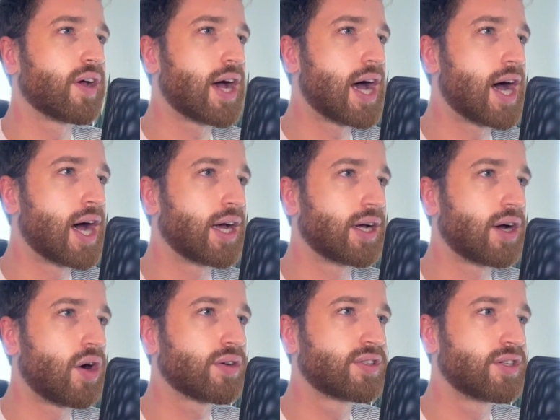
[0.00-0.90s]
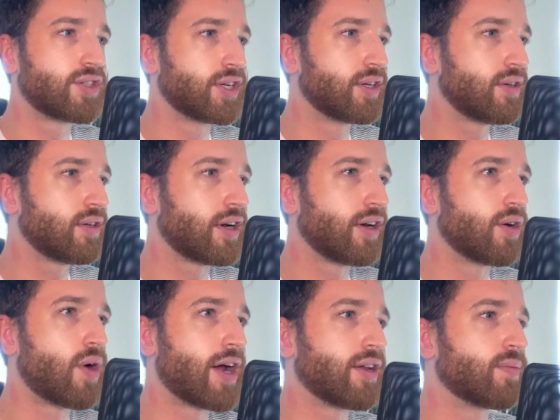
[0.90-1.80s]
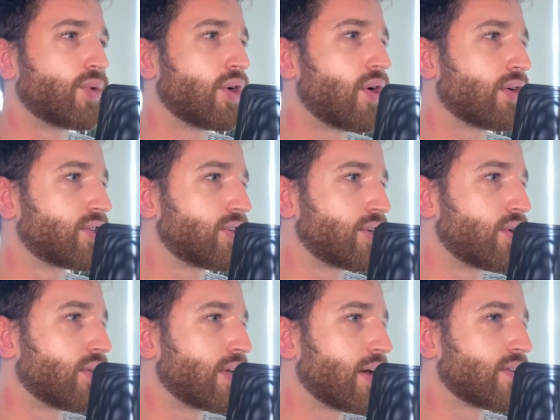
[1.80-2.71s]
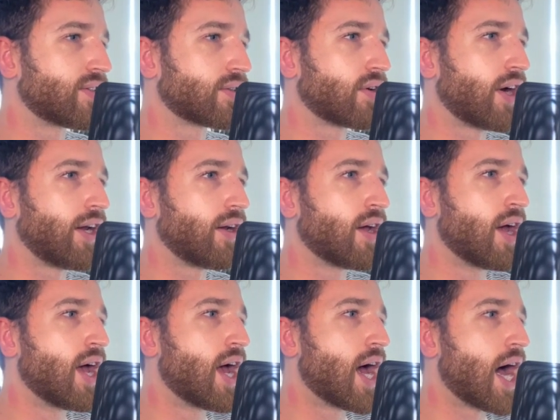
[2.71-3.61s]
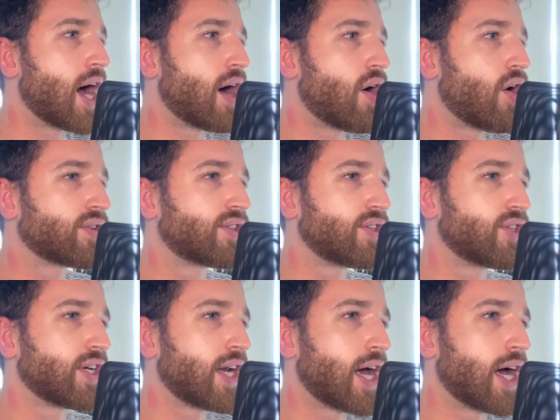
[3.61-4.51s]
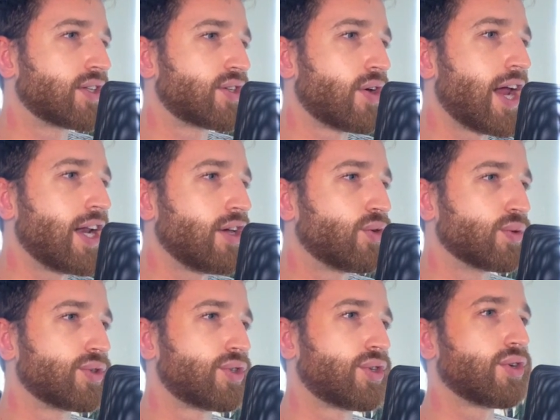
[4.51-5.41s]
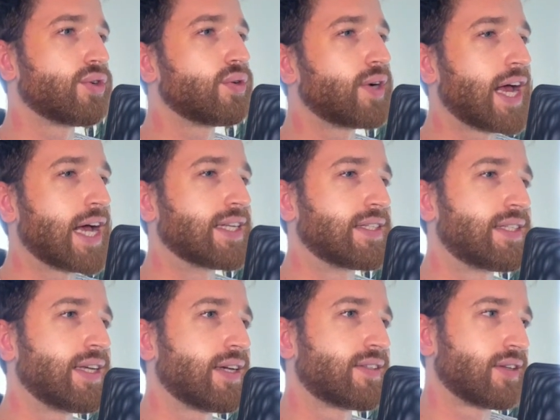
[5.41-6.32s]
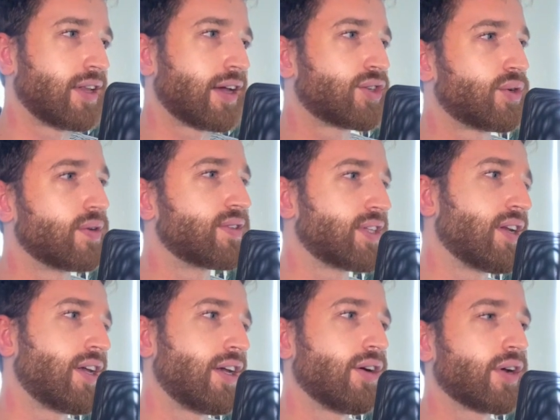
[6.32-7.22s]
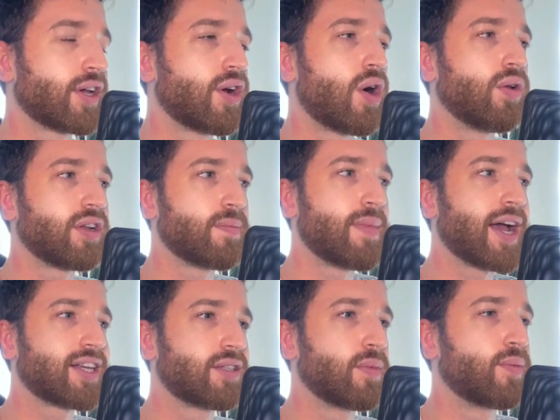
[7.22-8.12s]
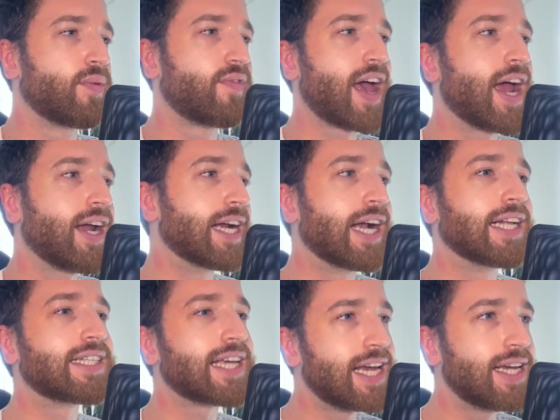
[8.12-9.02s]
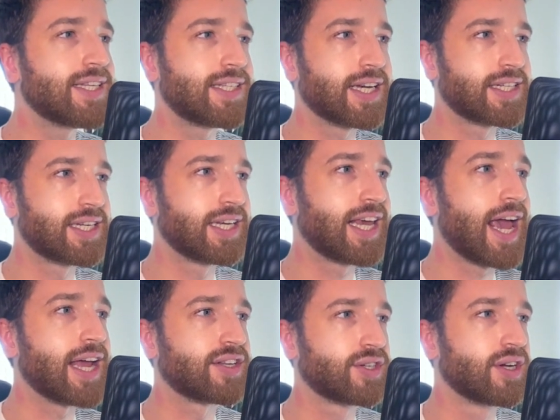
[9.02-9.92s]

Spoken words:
oxygen, I don't know why I didn't put oxygen on the other screen. Oxygen, so n equals 2, it has 6 electrons in here. It can hold a maximum of 8, and it's easier to get,